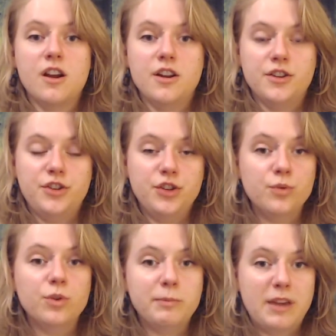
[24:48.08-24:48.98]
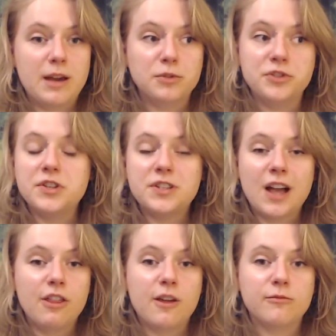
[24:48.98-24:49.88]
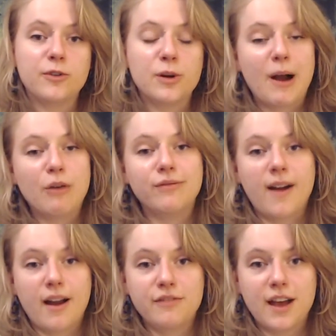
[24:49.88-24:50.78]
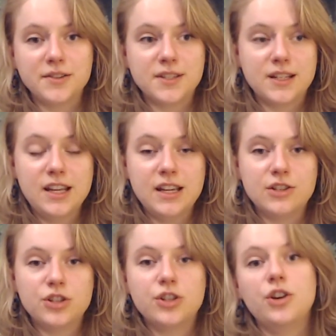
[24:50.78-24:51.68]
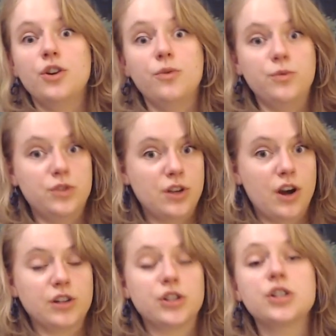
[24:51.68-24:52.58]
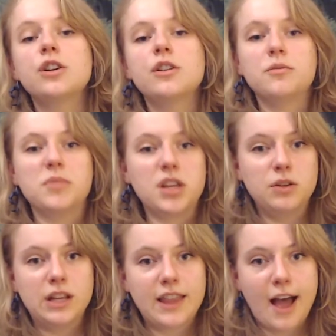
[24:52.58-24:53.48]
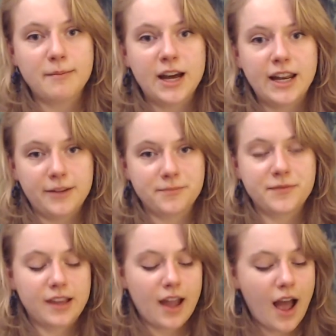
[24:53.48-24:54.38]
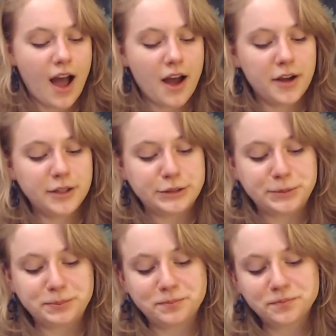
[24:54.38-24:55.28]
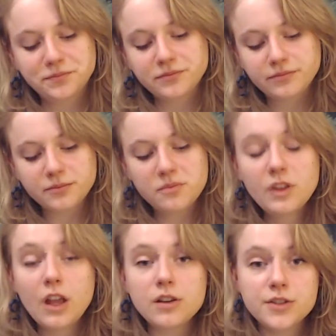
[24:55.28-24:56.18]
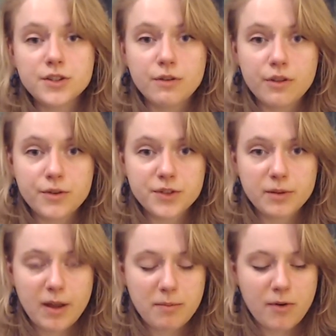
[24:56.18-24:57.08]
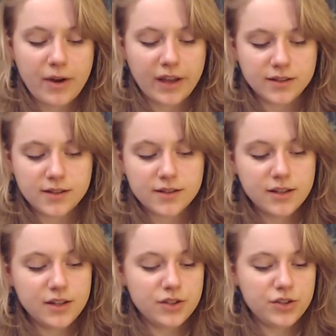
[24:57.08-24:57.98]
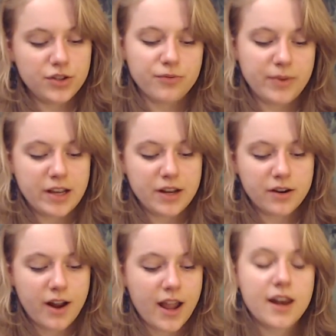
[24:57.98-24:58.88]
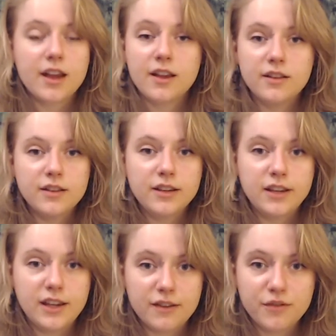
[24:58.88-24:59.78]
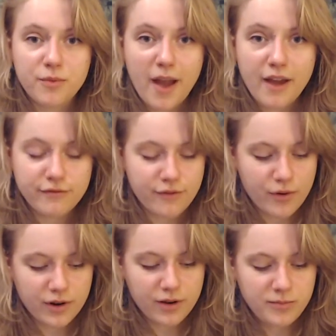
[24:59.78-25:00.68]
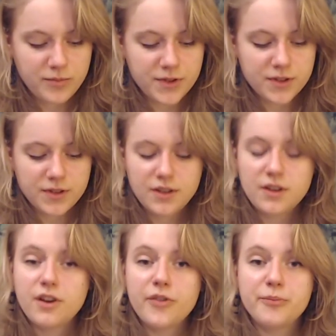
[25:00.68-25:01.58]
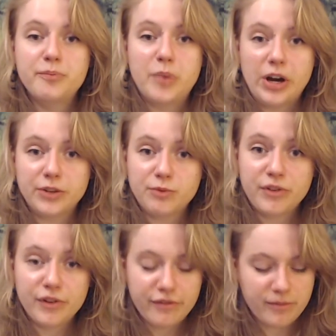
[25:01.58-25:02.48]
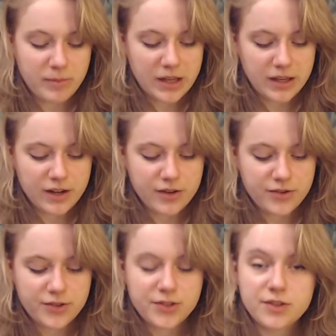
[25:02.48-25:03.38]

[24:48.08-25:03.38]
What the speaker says: you will be able to sell them for about 5,000 each, which is harsh, but you need that money. So those are my points. To reiterate, giveaway forums, bond with your familiars,